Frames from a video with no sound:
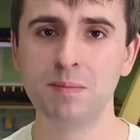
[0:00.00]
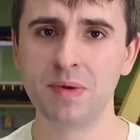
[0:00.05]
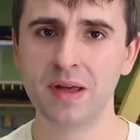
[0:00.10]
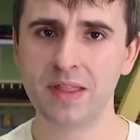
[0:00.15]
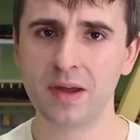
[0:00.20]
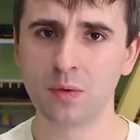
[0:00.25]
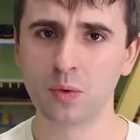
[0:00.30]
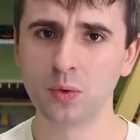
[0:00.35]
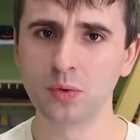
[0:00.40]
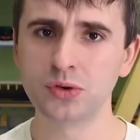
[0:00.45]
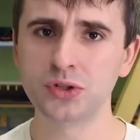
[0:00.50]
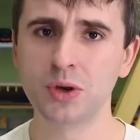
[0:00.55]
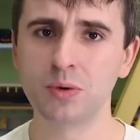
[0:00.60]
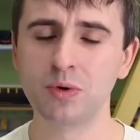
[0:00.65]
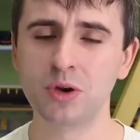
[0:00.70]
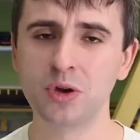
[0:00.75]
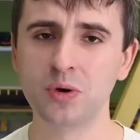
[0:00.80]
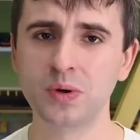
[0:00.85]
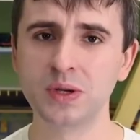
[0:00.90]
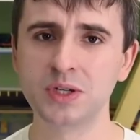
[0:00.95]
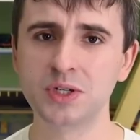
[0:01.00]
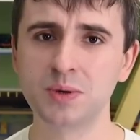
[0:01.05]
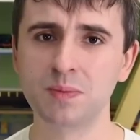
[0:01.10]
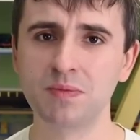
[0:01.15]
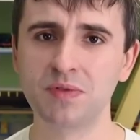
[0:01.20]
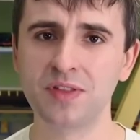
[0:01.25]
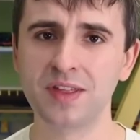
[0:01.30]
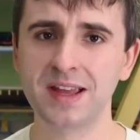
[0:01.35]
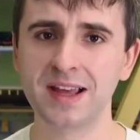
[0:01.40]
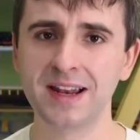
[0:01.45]
but they're also doing
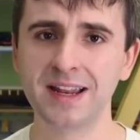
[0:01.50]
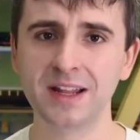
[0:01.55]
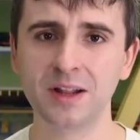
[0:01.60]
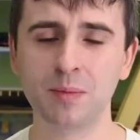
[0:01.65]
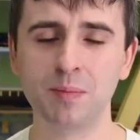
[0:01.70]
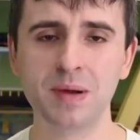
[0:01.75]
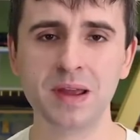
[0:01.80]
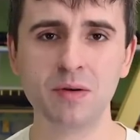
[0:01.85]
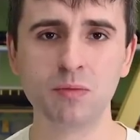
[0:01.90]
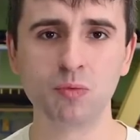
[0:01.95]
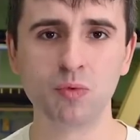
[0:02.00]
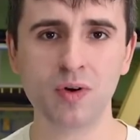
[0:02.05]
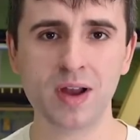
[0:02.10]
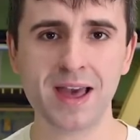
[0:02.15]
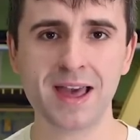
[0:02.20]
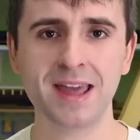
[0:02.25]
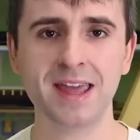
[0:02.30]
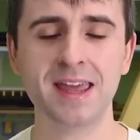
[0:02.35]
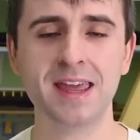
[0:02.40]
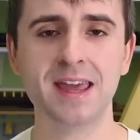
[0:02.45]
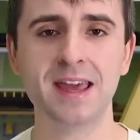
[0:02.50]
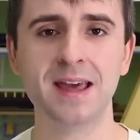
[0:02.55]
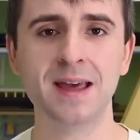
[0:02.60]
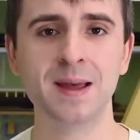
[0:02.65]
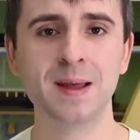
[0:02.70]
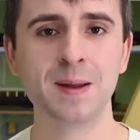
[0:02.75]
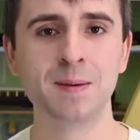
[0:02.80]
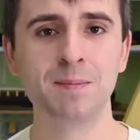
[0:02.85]
something a little bit rare here.